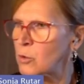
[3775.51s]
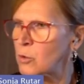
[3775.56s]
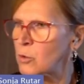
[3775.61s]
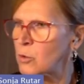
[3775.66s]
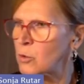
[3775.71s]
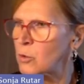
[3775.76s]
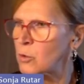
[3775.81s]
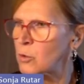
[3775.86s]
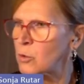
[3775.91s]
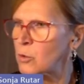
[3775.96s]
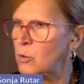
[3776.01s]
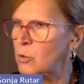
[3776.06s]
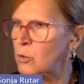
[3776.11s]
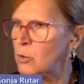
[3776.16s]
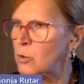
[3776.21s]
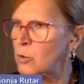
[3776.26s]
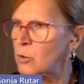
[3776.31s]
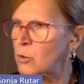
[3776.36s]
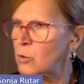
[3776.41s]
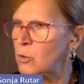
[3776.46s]
approach
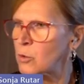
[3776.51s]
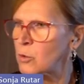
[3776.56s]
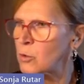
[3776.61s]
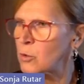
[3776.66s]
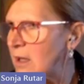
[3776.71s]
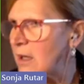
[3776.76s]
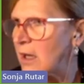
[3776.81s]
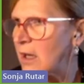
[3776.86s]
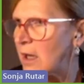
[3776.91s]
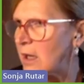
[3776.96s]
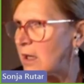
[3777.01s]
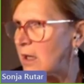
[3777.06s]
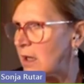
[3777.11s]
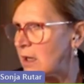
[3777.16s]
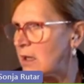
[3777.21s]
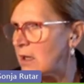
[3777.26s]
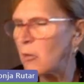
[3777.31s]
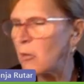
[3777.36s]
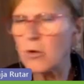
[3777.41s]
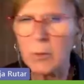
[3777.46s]
like this
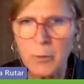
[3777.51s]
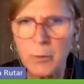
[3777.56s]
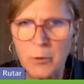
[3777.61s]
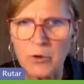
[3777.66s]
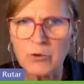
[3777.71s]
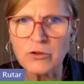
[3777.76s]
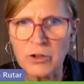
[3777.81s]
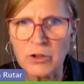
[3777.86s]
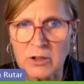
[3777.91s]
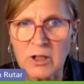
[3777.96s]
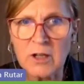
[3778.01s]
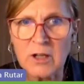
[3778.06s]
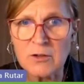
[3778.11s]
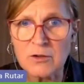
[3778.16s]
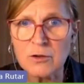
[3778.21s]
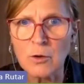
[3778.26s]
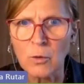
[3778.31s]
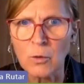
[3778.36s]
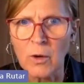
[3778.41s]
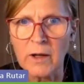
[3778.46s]
in our project, and
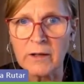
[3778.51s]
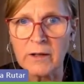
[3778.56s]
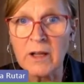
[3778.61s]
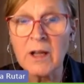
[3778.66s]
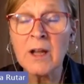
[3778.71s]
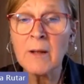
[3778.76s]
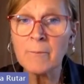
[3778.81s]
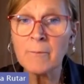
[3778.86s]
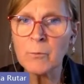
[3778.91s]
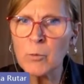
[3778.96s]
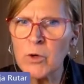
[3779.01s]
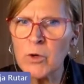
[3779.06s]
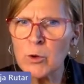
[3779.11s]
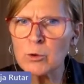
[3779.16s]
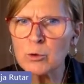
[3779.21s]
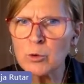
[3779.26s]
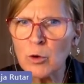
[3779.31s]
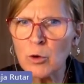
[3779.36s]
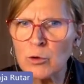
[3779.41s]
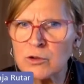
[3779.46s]
so on. We
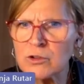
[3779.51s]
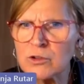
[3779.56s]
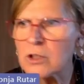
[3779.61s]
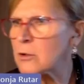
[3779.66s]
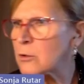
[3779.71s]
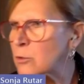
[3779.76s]
could also